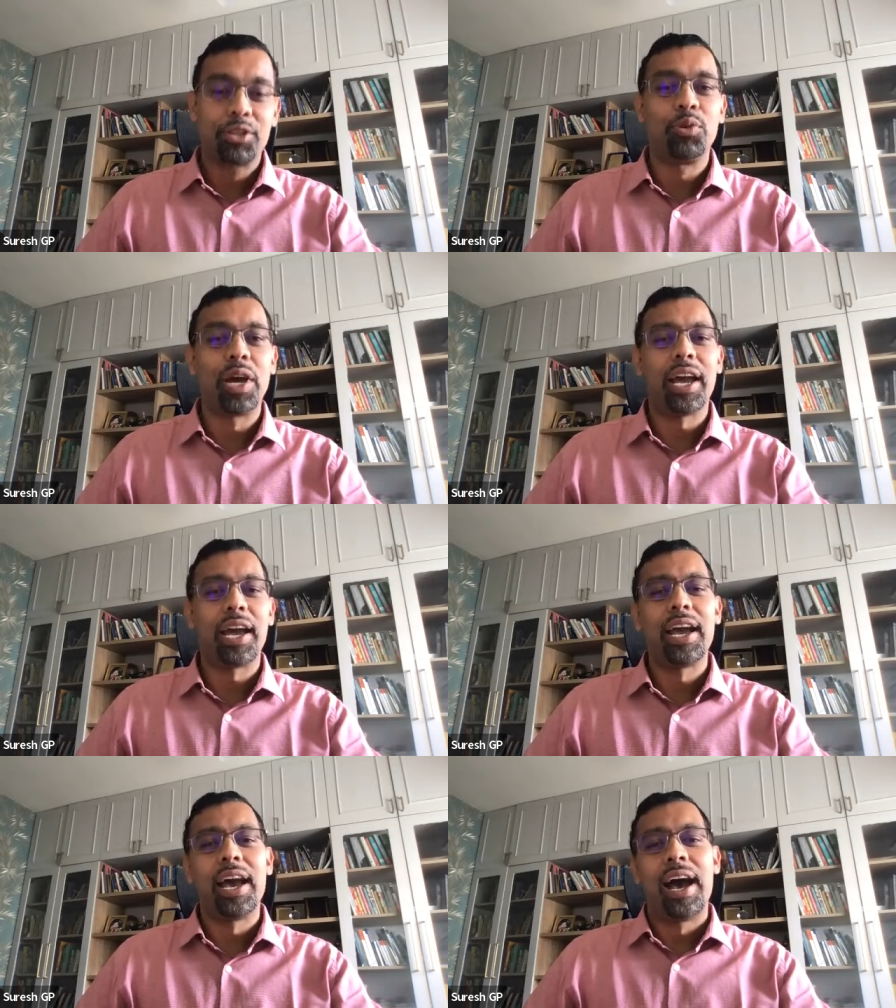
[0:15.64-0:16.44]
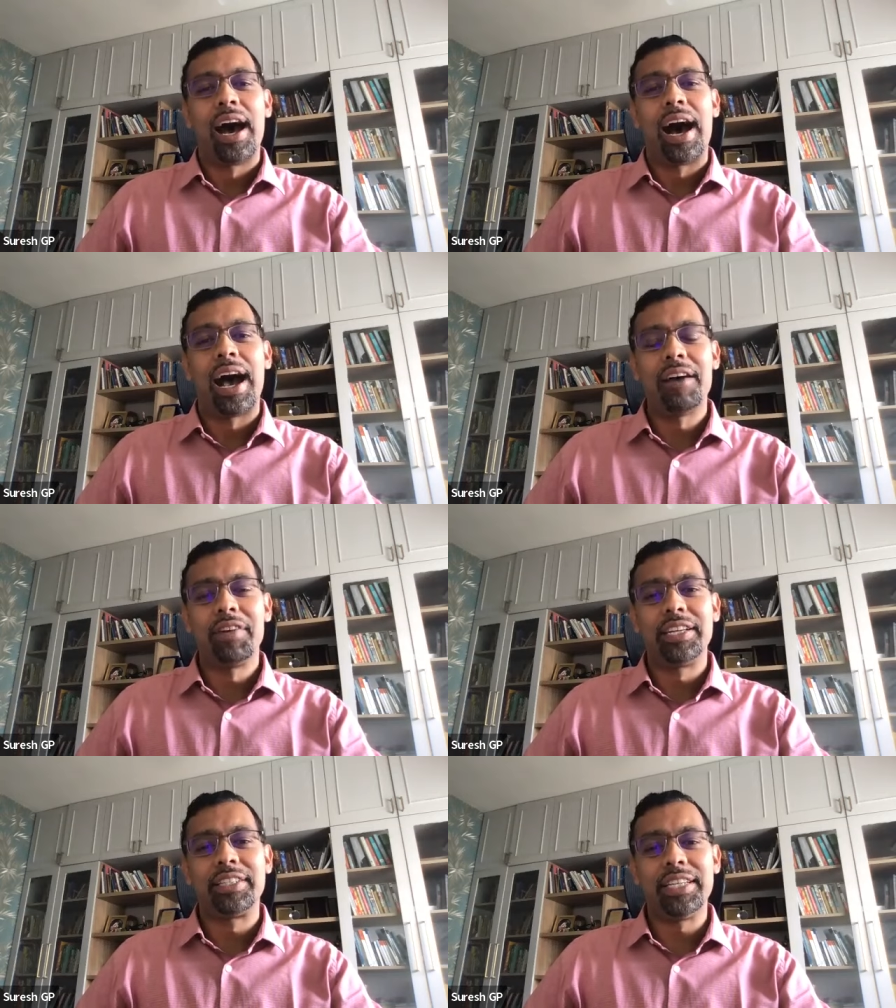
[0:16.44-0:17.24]
Today, I have
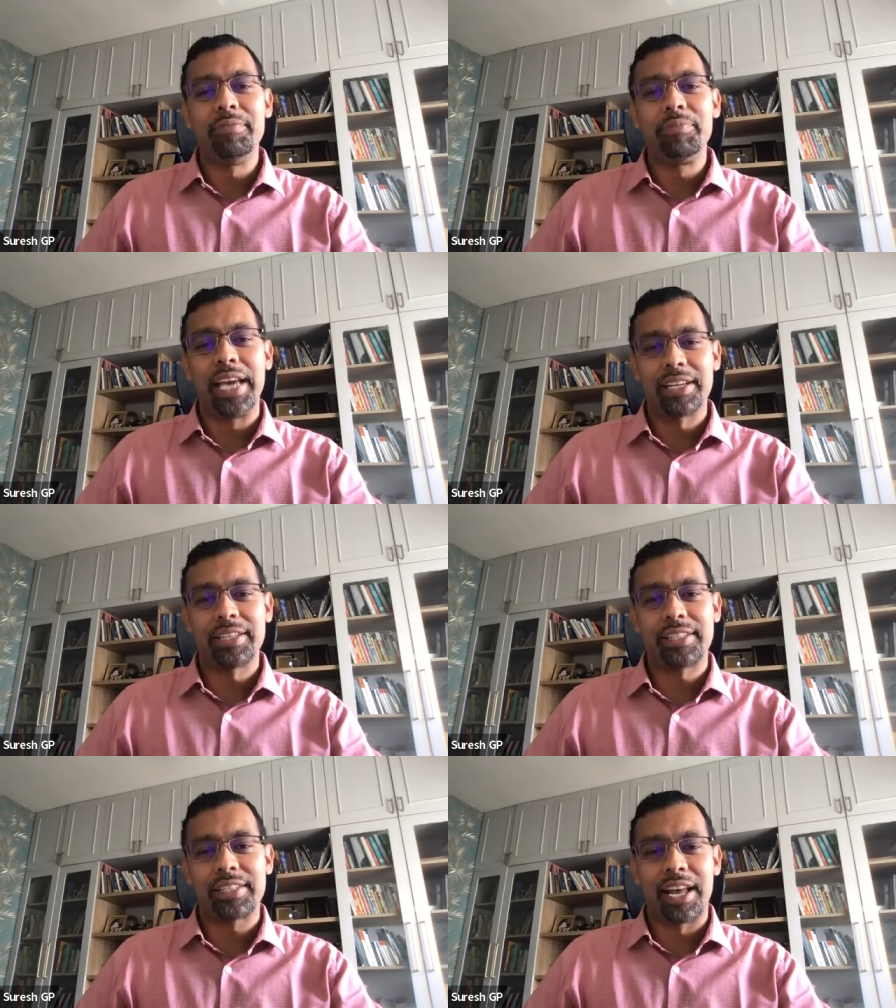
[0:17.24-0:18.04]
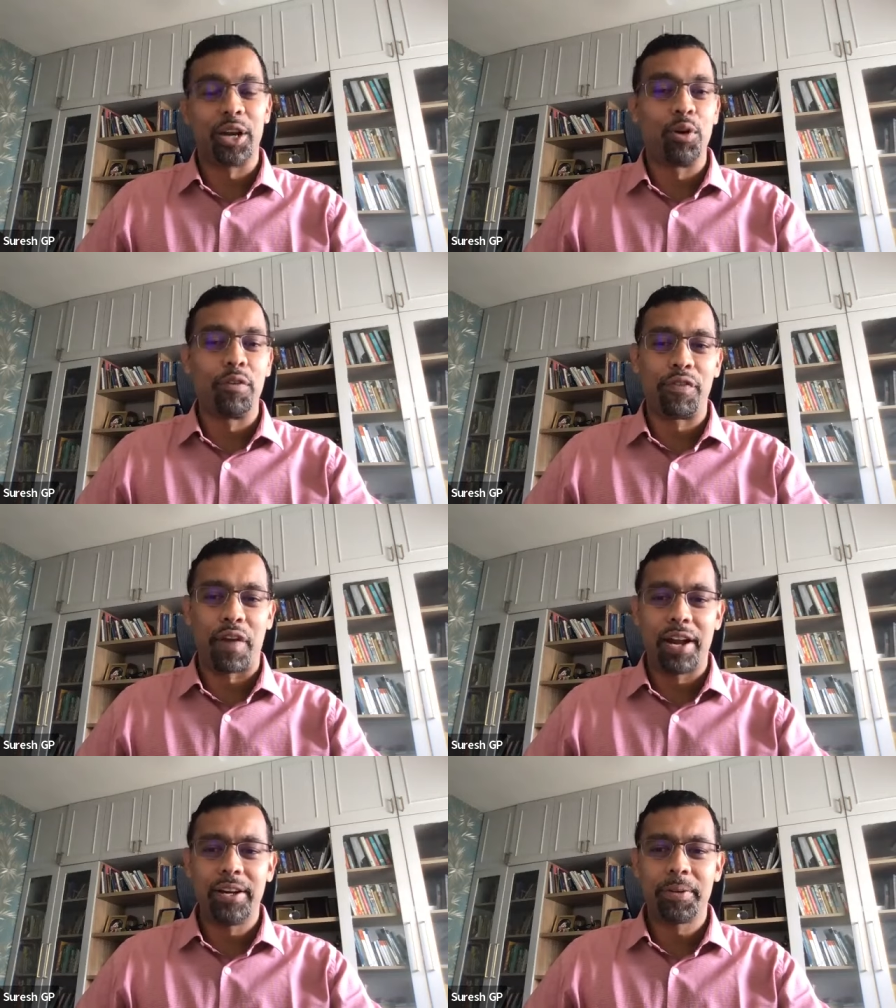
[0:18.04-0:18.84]
an esteemed guest and a good
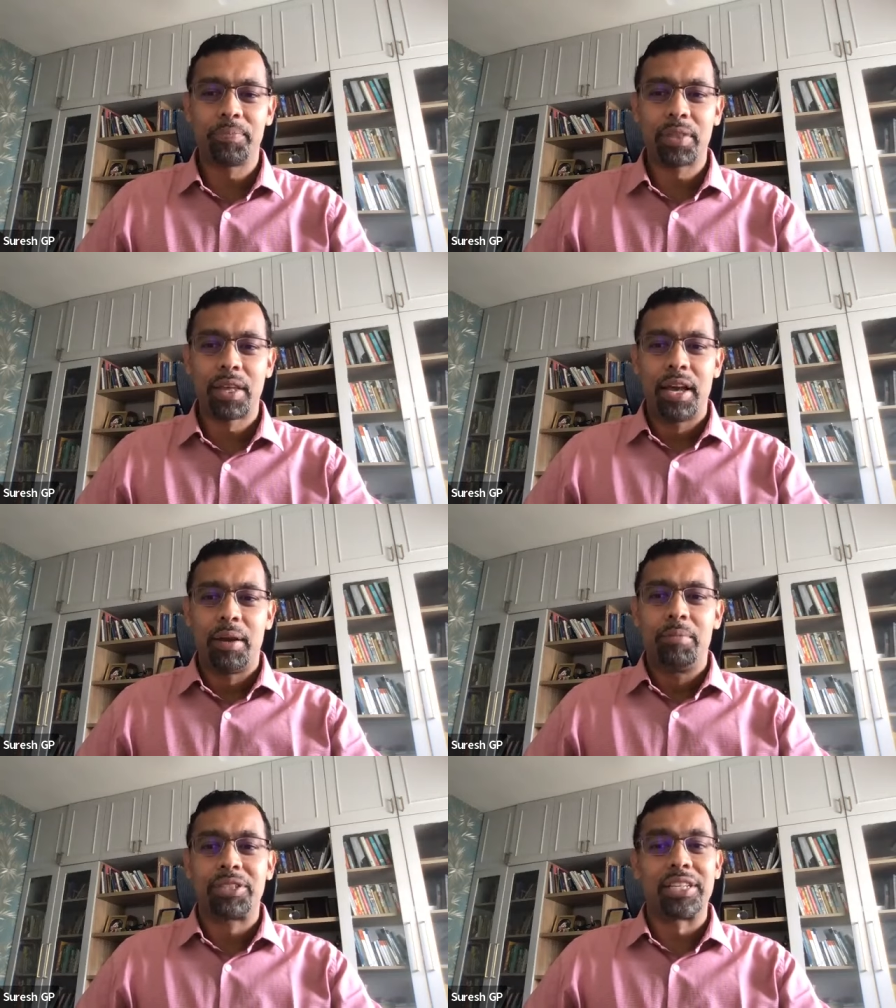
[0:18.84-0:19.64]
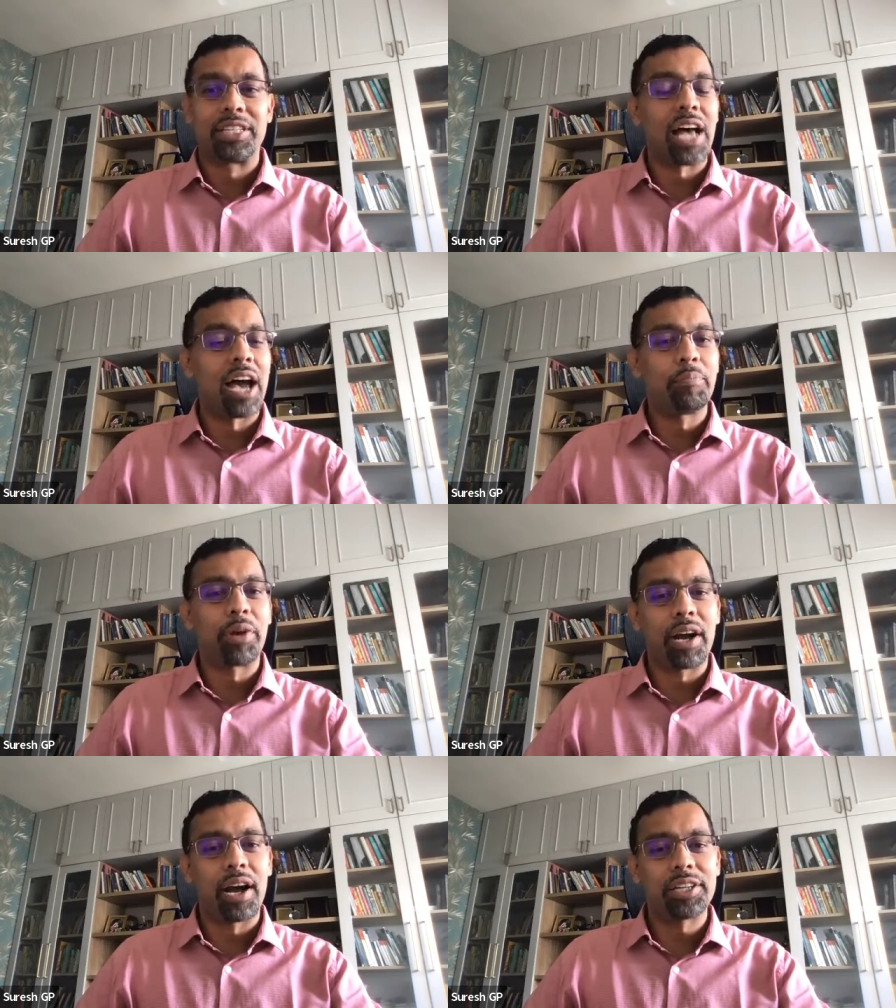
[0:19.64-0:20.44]
friend, Mr. Sai
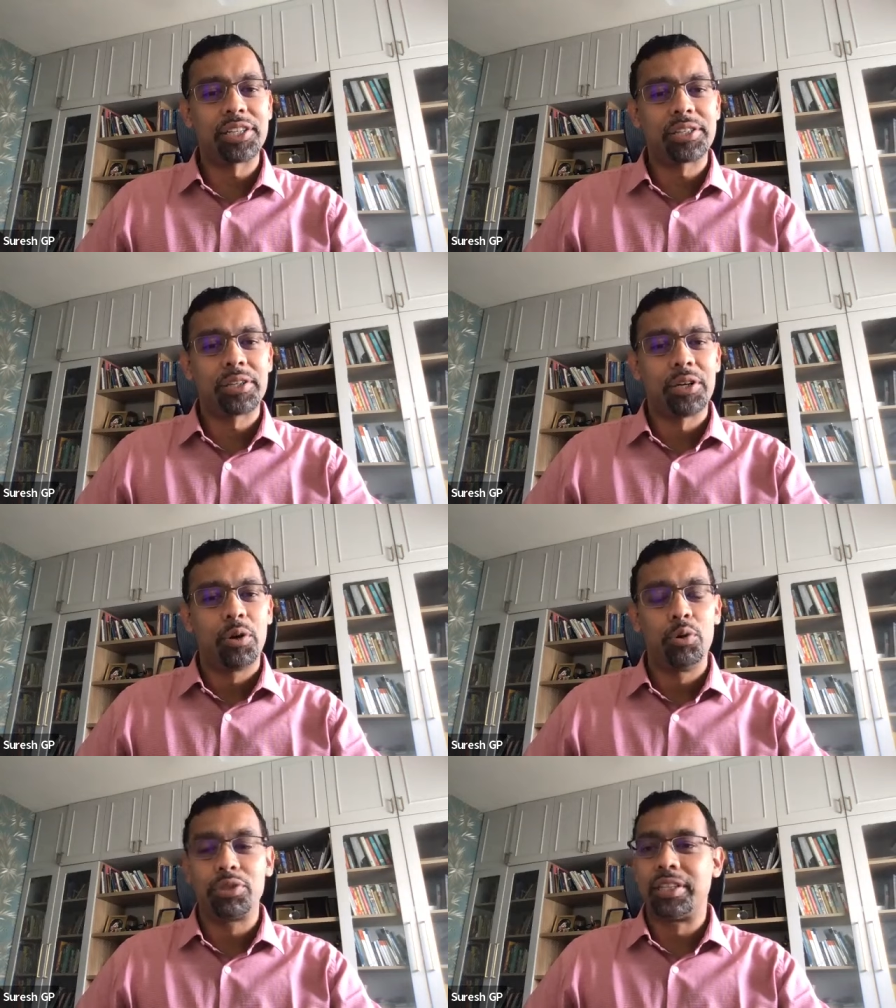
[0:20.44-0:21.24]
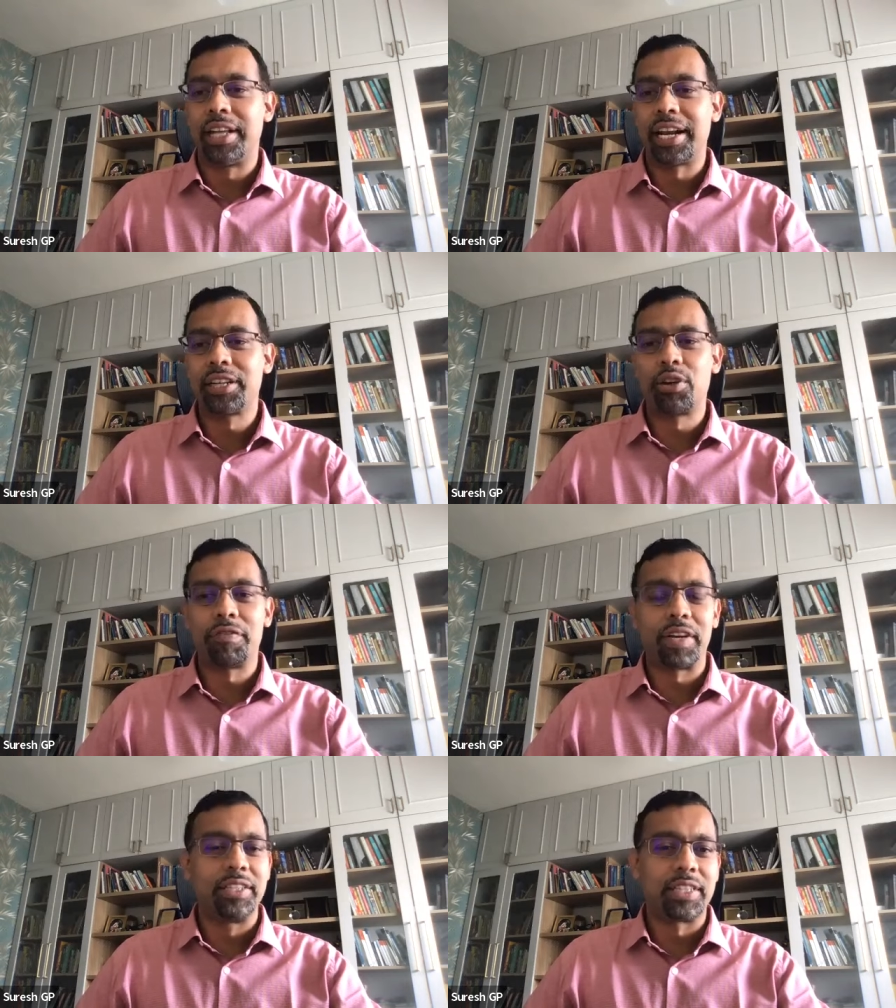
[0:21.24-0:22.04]
Prakash, who's the Director
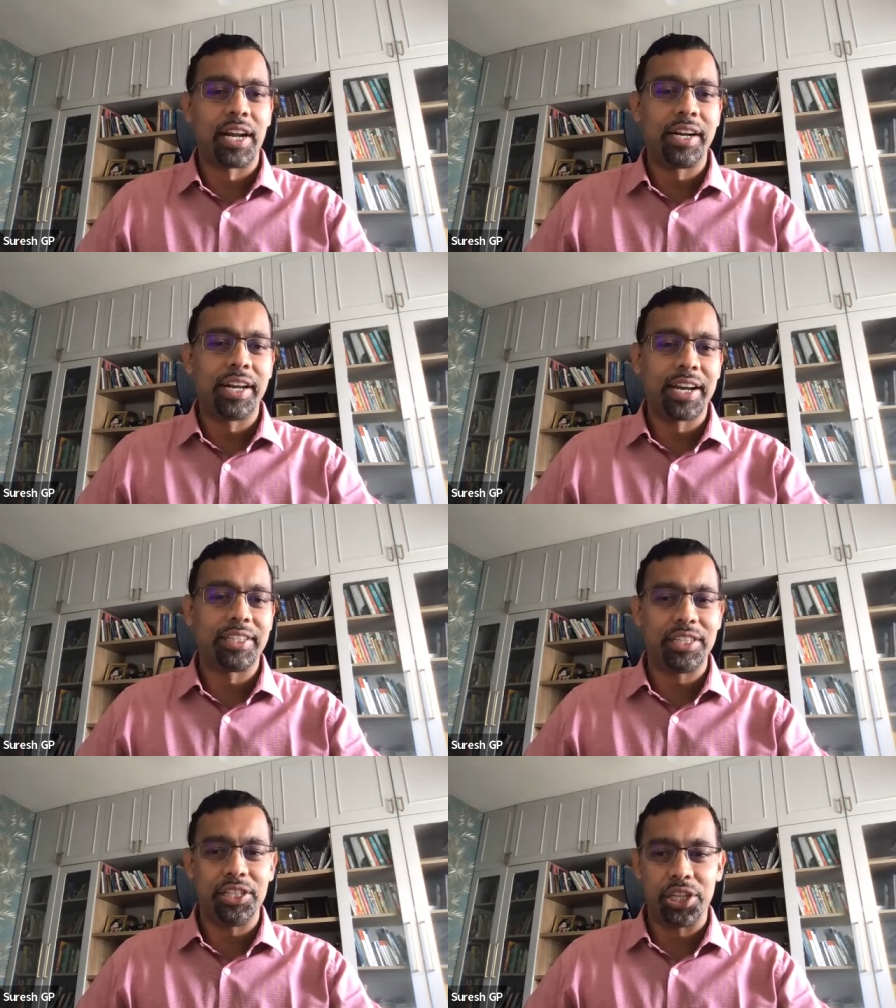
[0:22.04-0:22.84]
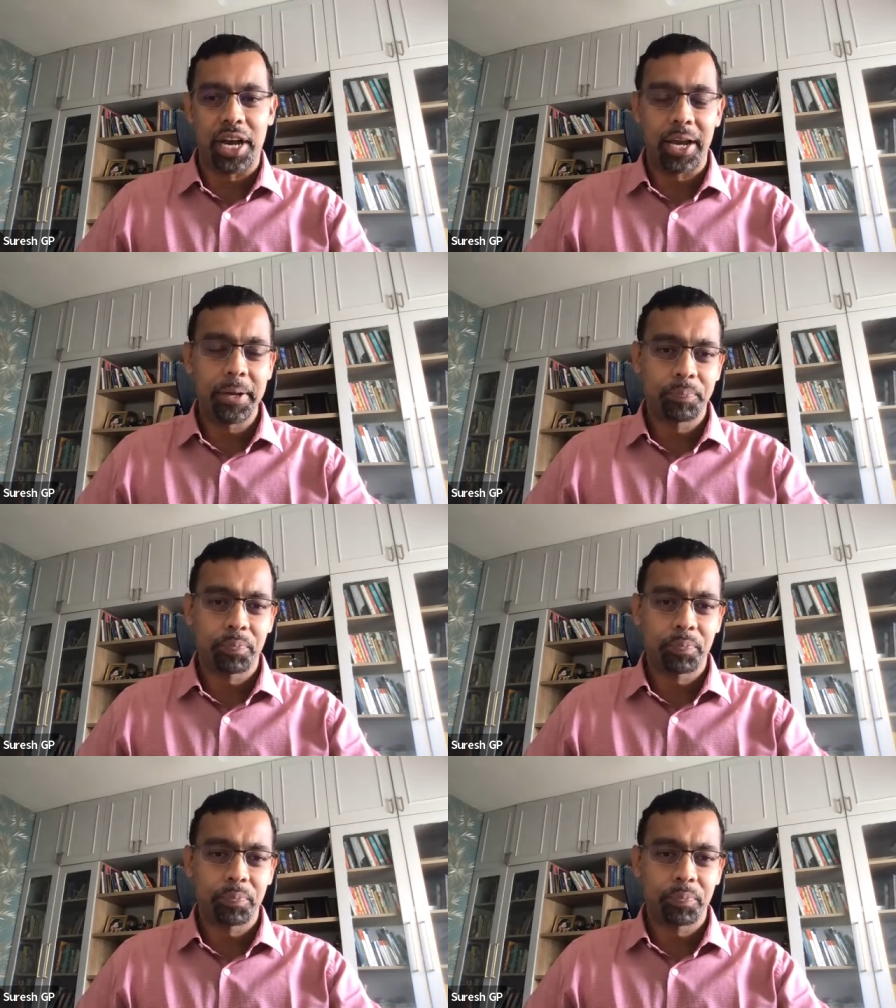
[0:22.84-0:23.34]
of Consulting at CGI.